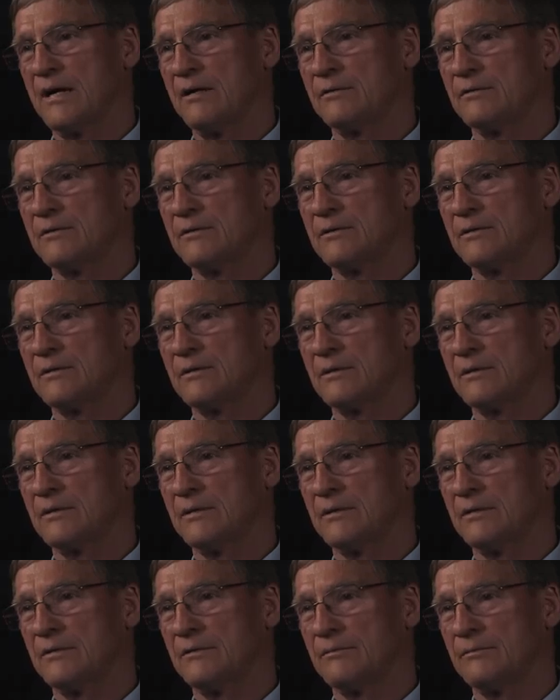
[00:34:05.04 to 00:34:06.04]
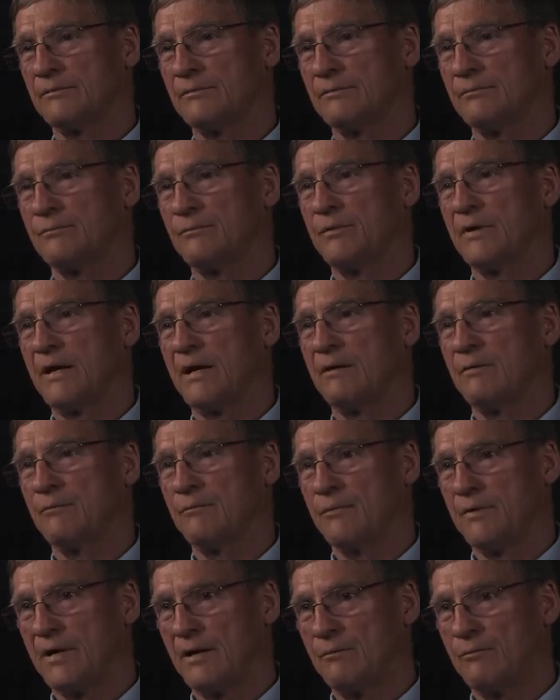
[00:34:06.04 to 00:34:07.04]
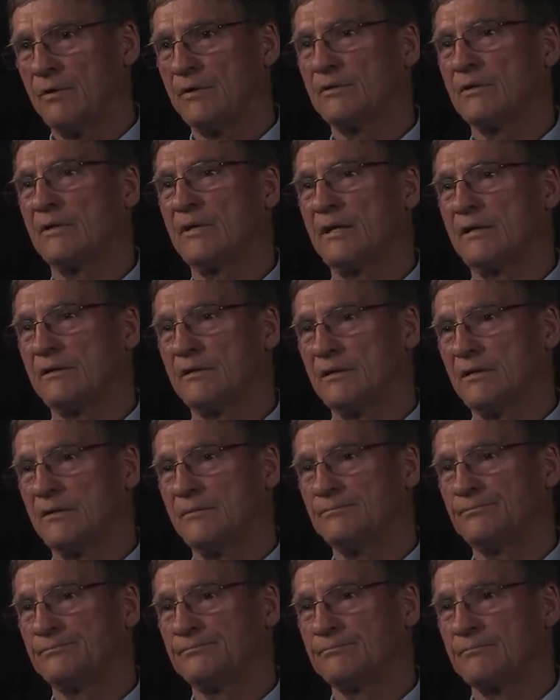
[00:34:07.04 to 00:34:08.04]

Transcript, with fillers: out, uh, when, I, when I went on that uh,